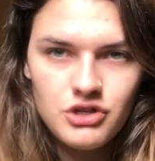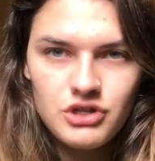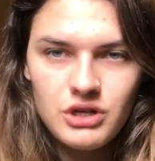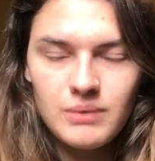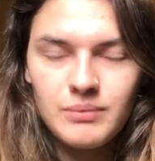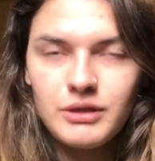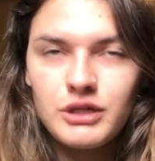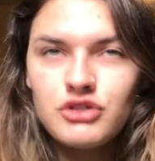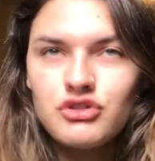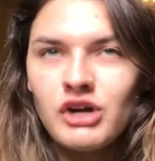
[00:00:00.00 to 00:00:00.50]

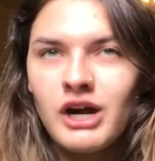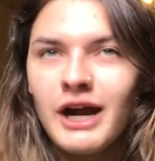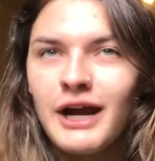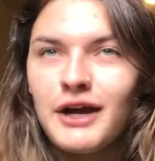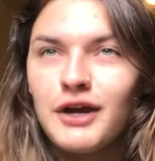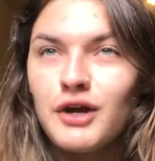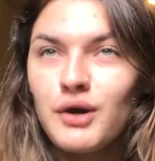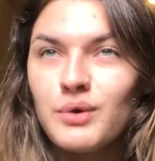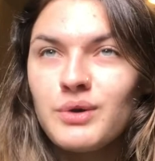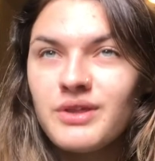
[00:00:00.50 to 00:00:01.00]
gonna try
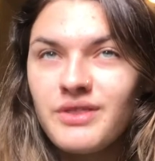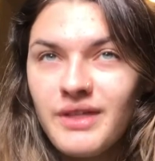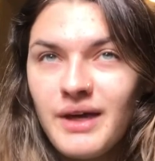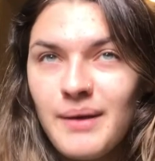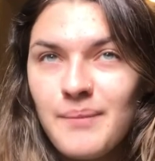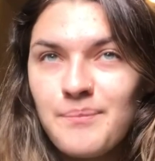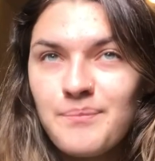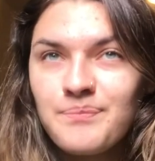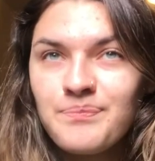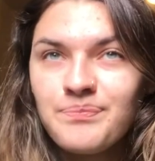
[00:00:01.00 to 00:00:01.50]
and go to
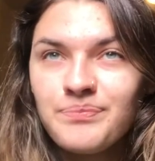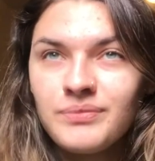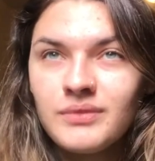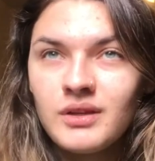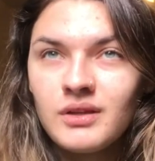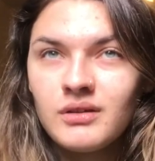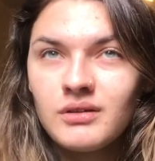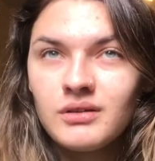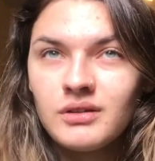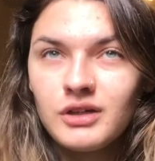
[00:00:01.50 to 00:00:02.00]
them,
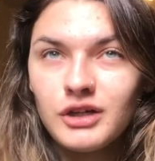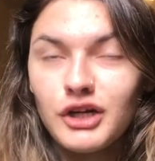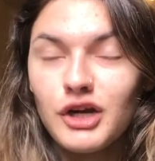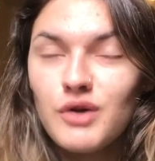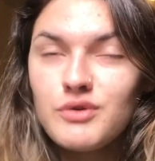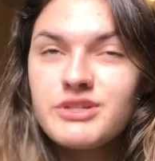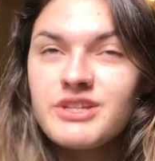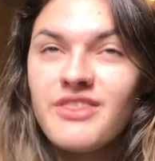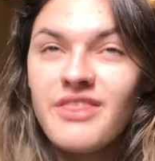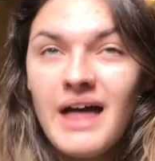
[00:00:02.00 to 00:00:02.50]
or
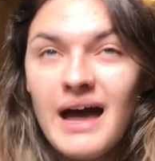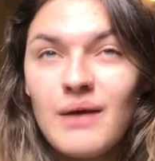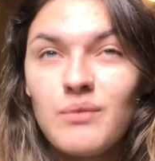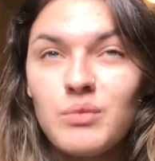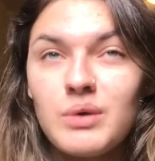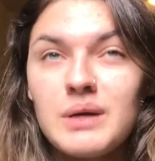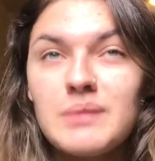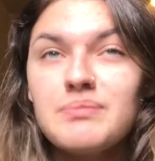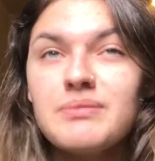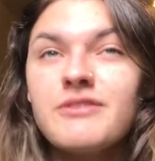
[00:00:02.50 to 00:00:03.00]
go to that
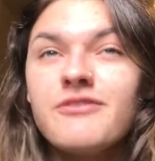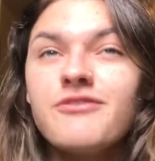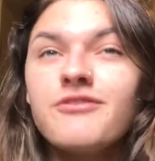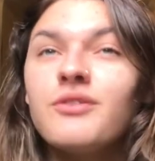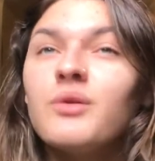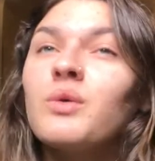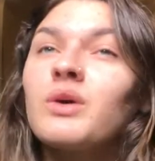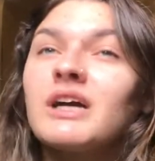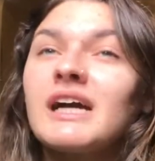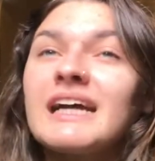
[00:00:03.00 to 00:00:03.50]
one
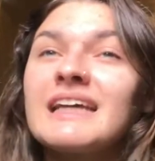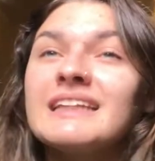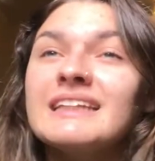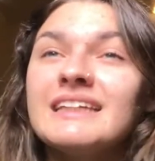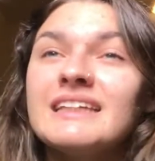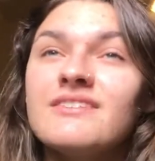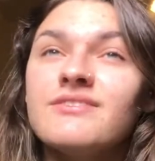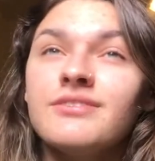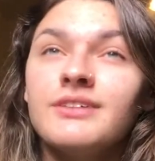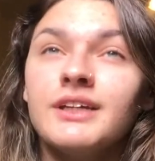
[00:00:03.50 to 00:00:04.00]
before I
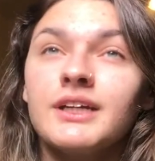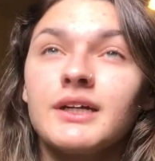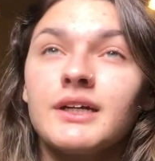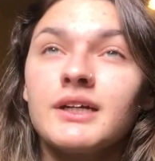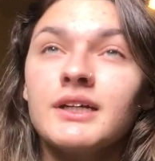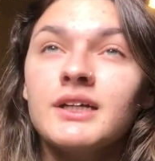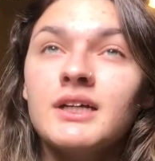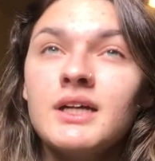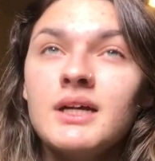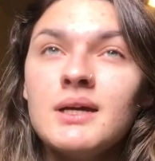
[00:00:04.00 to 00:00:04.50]
leave
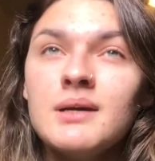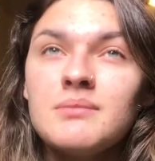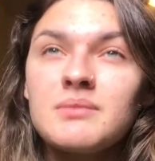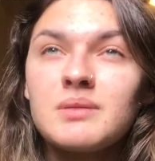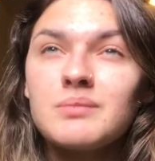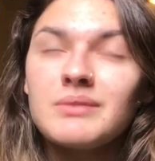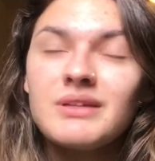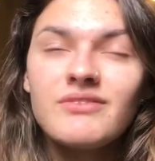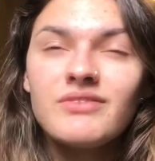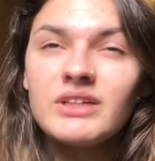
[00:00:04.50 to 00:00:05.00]
here. But
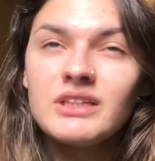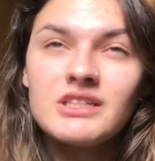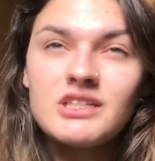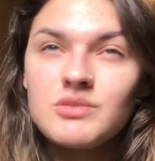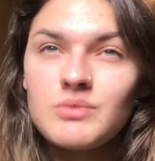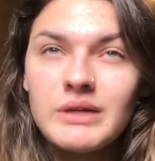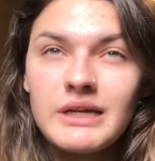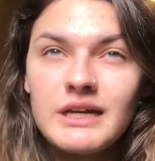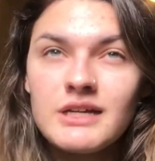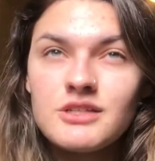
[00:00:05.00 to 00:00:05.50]
I'm leaving
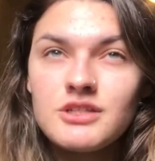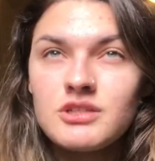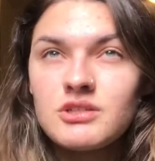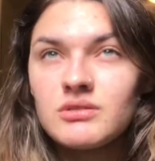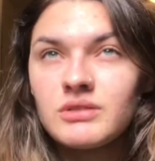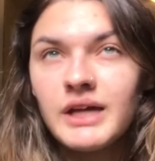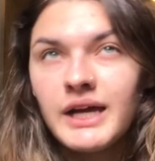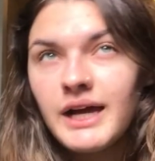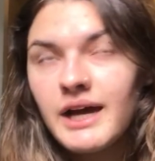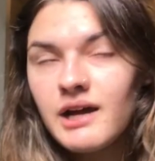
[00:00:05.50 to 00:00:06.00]
this weekend,
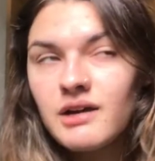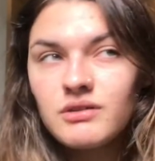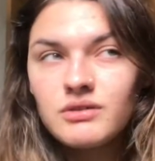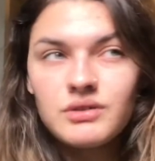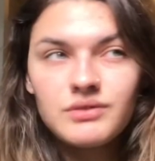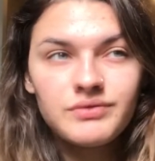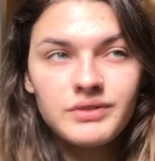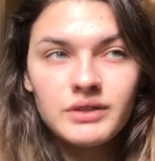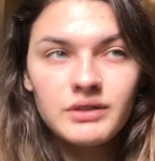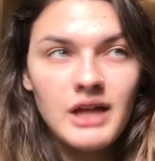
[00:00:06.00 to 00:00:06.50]
so like, I don't
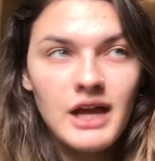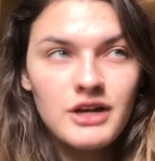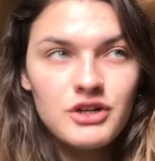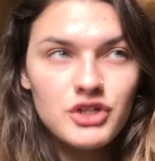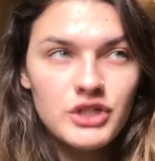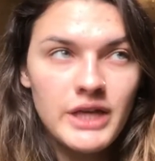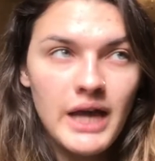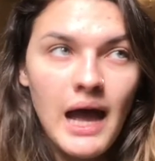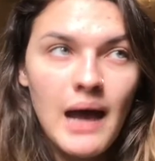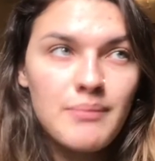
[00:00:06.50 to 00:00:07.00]
know if it'll
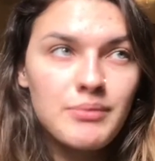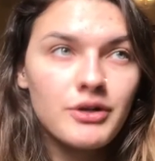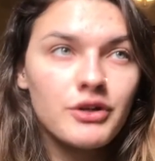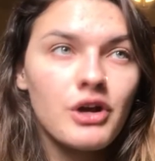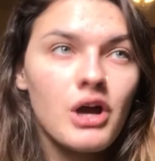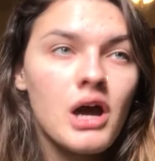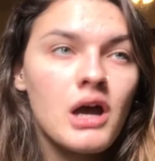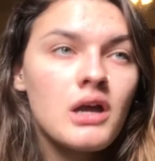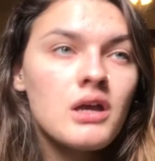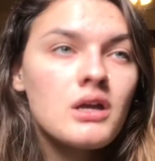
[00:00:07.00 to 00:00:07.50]
actually happen or
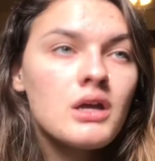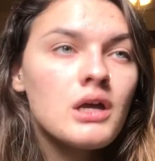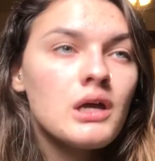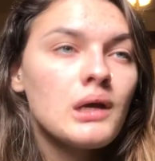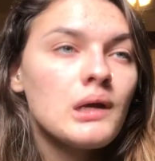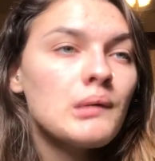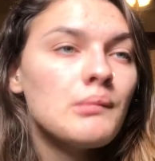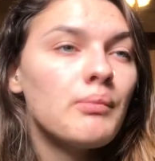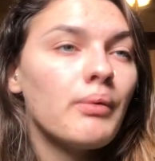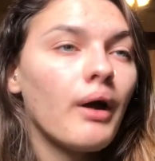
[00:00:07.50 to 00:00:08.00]
not,
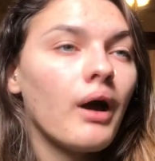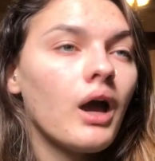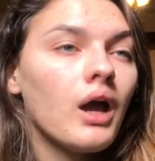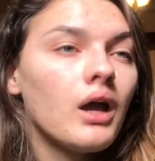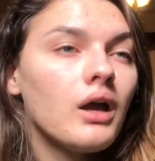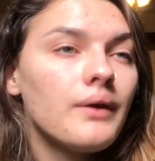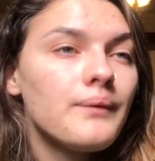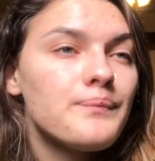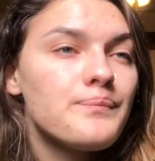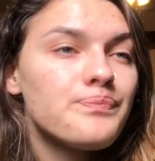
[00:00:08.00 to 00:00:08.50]
but
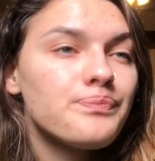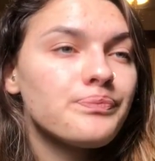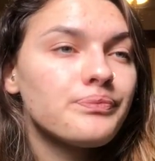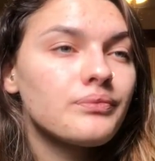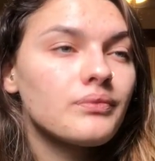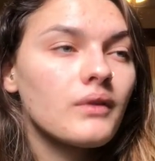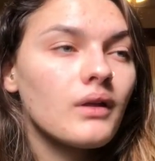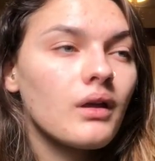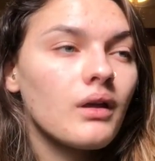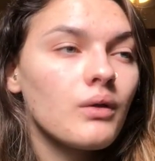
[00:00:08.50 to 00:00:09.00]

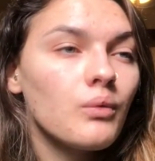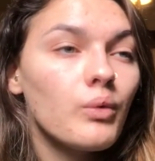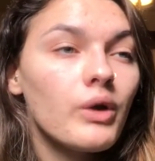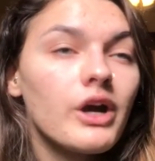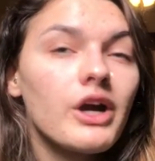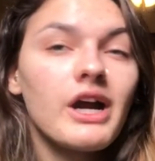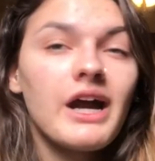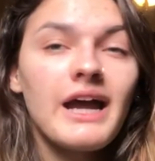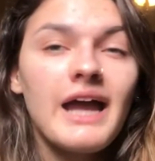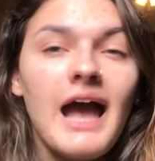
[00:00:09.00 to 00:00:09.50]

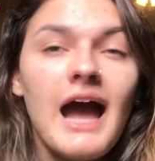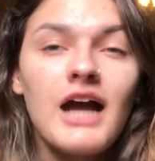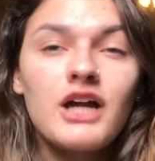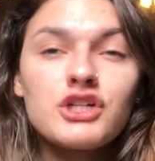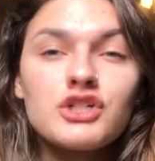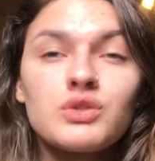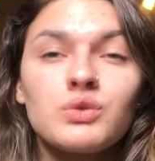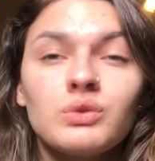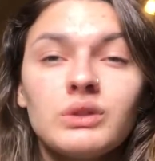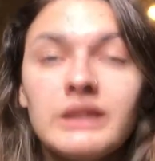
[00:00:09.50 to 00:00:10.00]
where I
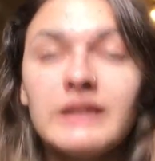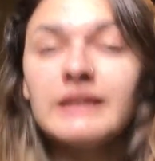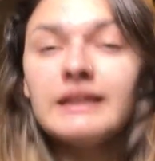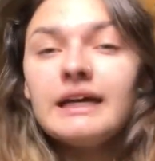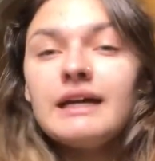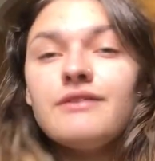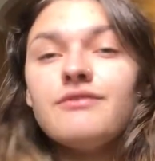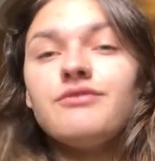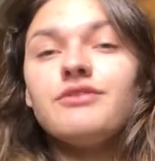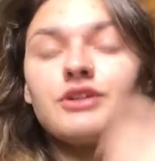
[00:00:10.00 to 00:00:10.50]
actually
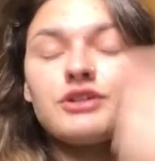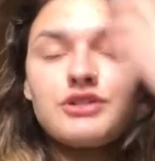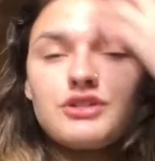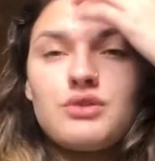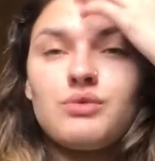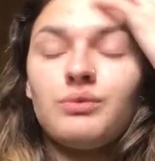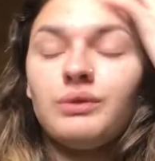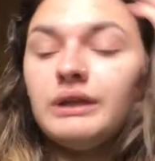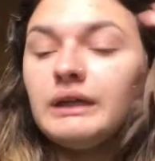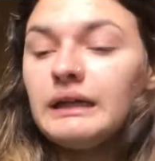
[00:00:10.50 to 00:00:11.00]
live, there's
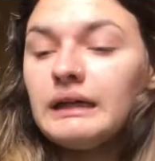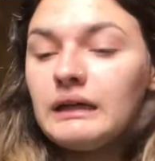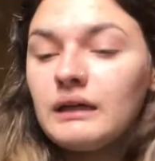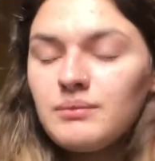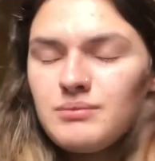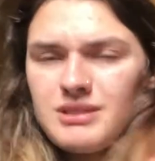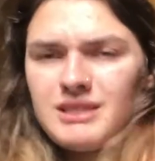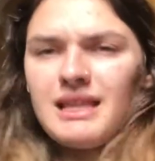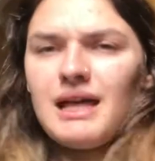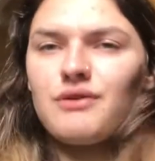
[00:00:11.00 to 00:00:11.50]
only,
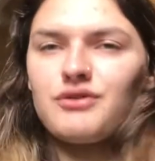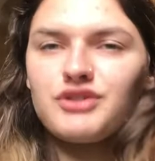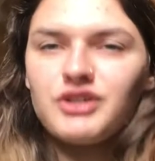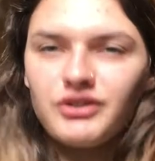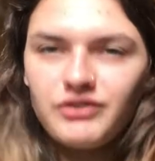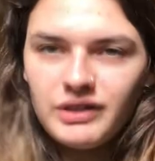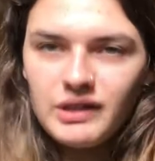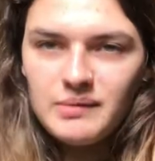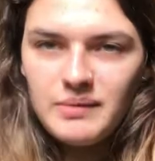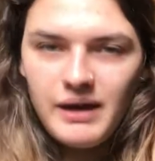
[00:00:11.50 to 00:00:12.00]
I'm slouching
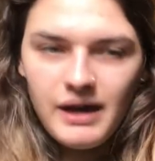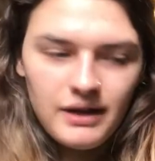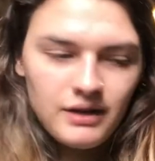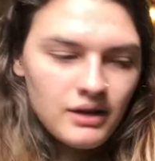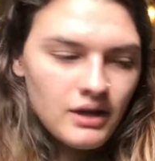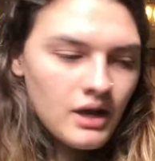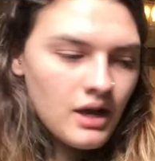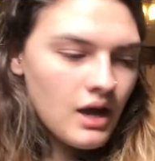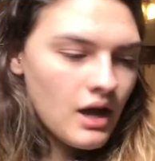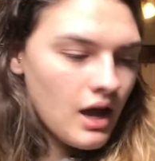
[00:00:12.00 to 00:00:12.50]
really
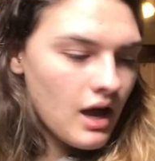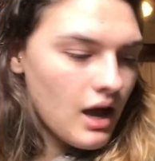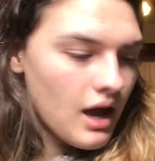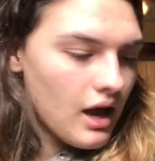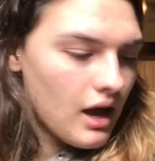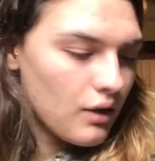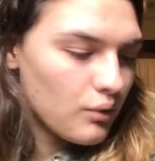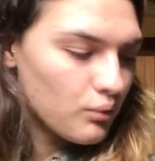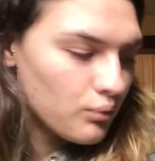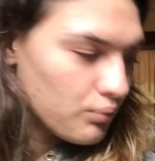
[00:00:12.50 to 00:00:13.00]

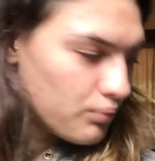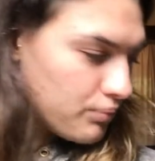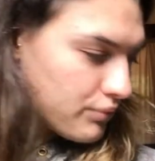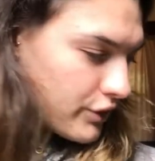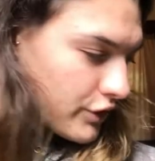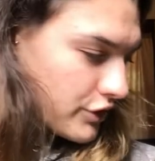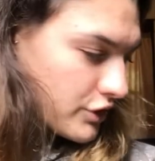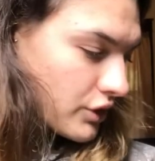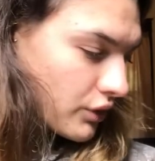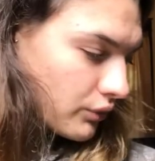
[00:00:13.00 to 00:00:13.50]
bad.
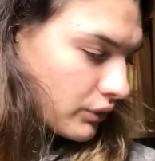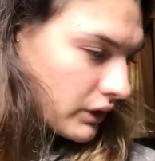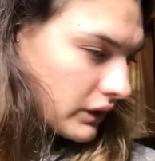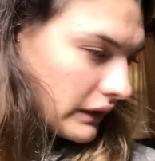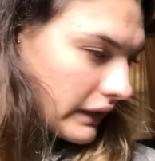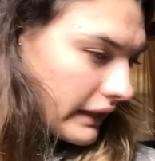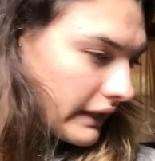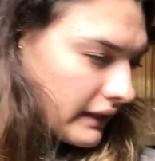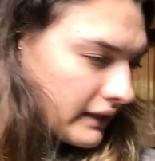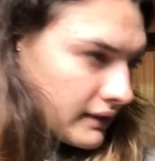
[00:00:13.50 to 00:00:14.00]
There's only
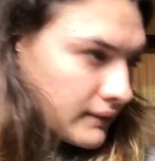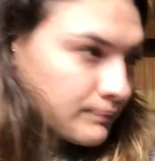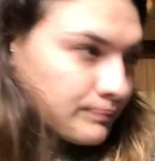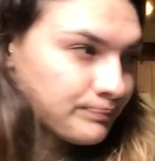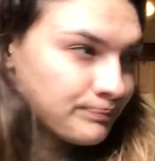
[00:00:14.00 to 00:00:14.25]
like,